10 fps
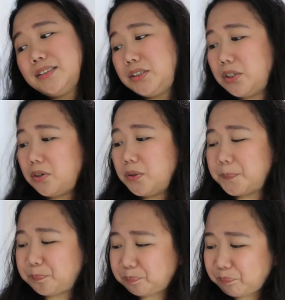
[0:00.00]
So
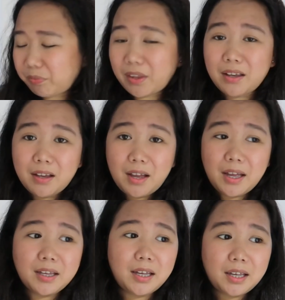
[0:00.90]

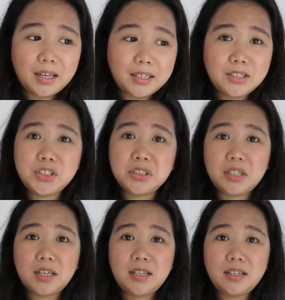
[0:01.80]

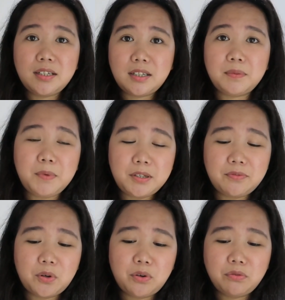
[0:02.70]
additional
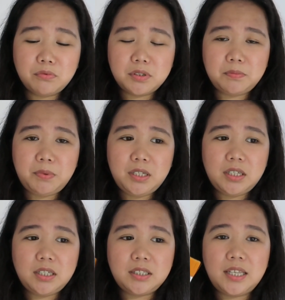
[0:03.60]
info would
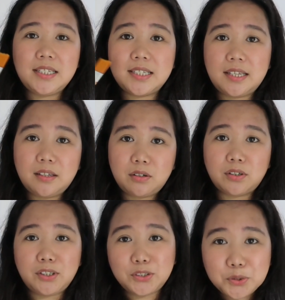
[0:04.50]
be, they said,
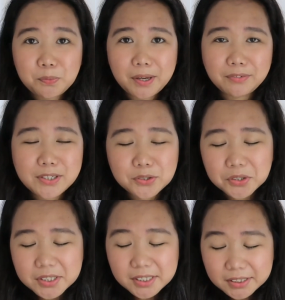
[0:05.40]
according to my
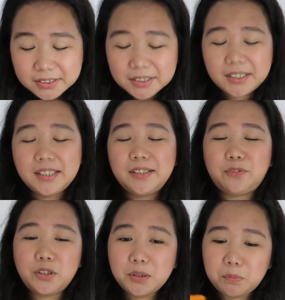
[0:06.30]
resources,
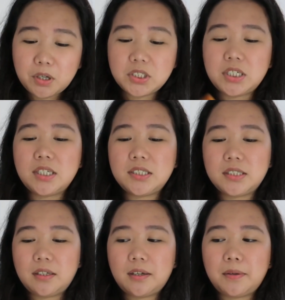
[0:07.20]
for the brushes,
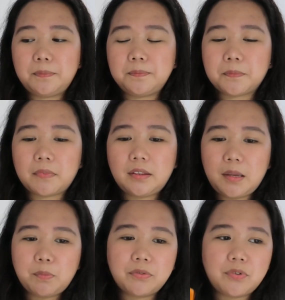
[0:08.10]

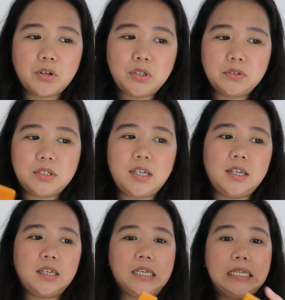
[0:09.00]
they prefer
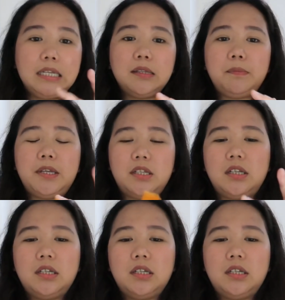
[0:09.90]
using a little bit